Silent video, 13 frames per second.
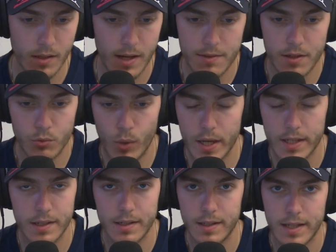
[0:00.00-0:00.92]
I think
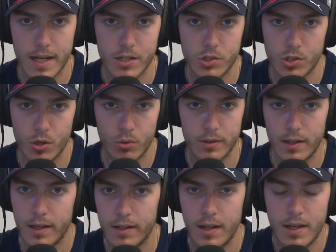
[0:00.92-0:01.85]
Raikkonen, again, showed
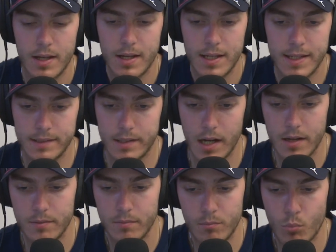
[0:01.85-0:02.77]
that he's
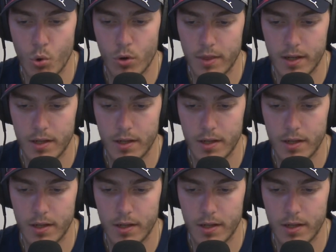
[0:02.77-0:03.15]
got more than